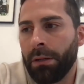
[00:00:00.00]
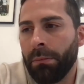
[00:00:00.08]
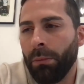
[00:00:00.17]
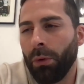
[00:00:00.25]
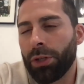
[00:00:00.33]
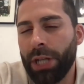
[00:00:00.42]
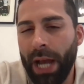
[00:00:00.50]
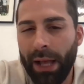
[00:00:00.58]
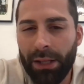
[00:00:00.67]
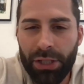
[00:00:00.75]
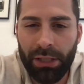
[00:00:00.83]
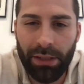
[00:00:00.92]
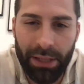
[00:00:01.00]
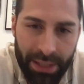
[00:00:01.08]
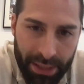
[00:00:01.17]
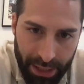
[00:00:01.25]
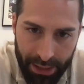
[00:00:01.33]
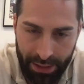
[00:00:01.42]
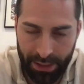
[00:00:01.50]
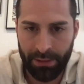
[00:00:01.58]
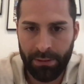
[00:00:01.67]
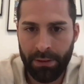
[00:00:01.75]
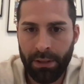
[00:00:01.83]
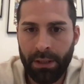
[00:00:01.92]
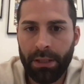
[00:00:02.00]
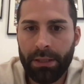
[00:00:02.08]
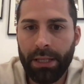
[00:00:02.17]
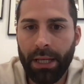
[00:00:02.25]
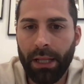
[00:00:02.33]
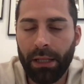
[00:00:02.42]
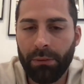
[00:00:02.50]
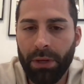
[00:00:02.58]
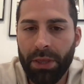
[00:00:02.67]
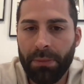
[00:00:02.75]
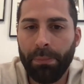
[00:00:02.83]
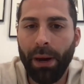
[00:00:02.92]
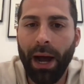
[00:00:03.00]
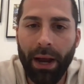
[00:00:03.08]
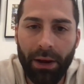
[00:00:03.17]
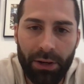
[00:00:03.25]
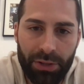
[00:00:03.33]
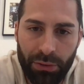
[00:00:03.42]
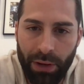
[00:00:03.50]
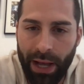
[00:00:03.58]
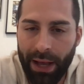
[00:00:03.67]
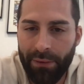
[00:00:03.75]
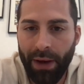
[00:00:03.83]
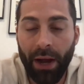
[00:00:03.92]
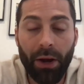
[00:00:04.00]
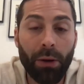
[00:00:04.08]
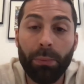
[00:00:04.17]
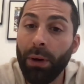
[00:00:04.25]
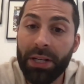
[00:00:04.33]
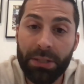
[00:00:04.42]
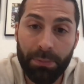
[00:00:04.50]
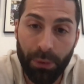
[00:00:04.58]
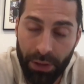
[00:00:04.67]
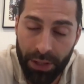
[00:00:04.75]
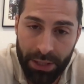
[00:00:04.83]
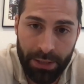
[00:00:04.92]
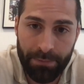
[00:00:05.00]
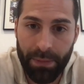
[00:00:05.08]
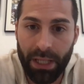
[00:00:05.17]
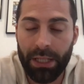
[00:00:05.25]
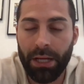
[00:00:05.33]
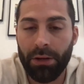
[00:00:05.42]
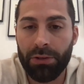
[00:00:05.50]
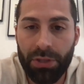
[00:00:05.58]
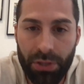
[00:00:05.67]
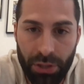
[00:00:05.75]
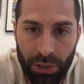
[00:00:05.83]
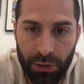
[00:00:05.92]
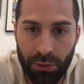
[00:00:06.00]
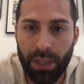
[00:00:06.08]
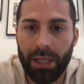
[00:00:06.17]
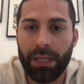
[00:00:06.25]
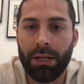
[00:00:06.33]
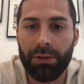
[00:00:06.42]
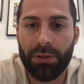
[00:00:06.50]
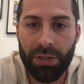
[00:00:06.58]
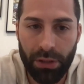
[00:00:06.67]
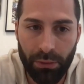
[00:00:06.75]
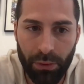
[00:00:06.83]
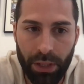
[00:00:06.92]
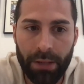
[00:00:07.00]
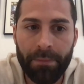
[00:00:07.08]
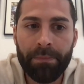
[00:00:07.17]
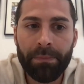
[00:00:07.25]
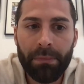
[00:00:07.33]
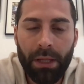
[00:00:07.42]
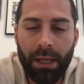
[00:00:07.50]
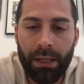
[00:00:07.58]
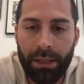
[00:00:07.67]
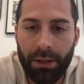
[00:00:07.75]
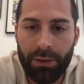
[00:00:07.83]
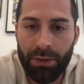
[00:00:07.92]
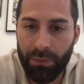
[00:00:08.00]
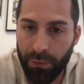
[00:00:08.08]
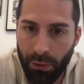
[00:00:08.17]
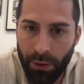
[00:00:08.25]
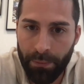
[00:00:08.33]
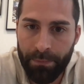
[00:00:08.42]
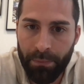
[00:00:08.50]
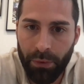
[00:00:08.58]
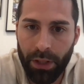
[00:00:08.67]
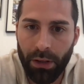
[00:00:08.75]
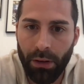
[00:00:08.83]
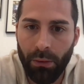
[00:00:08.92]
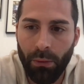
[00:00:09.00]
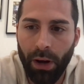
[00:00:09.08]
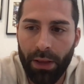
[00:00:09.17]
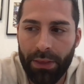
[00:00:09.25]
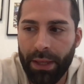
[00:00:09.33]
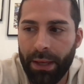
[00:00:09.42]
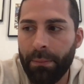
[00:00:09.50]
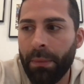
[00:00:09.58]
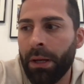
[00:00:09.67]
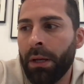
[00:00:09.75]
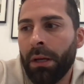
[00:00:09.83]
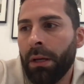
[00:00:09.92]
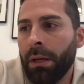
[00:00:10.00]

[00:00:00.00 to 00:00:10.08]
more challenging listings, dealing with buyers who have higher price points in years 2, in years 3, in years 4. We don't want them